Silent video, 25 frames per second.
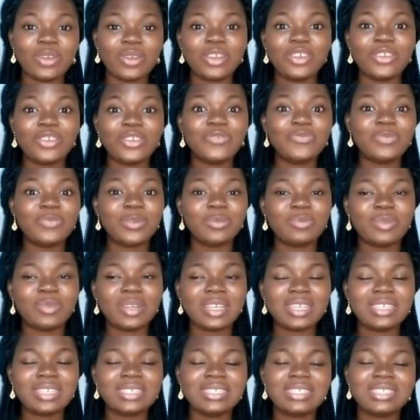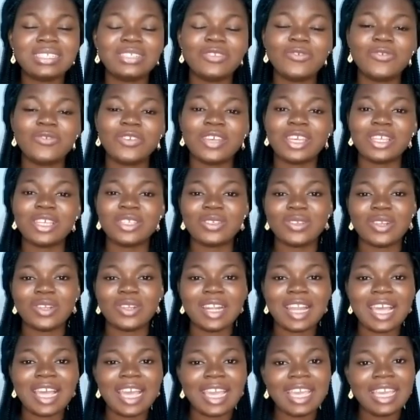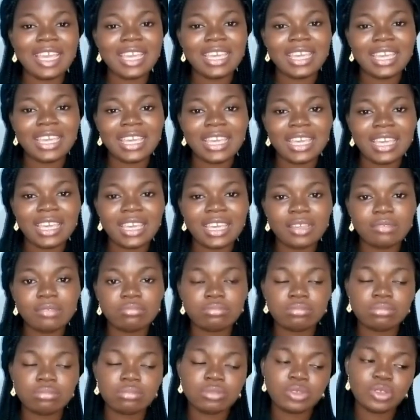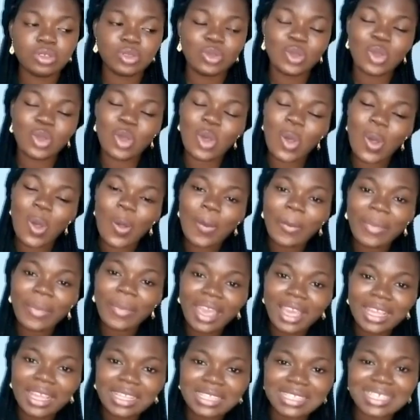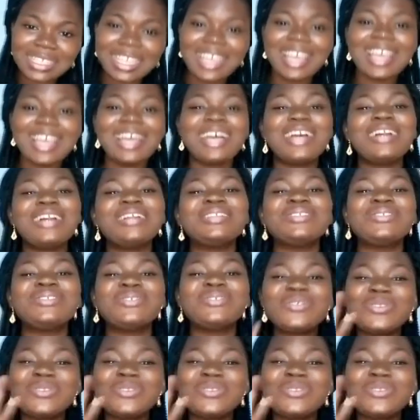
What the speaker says: know you've been blessed, don't forget to like, to comment, and to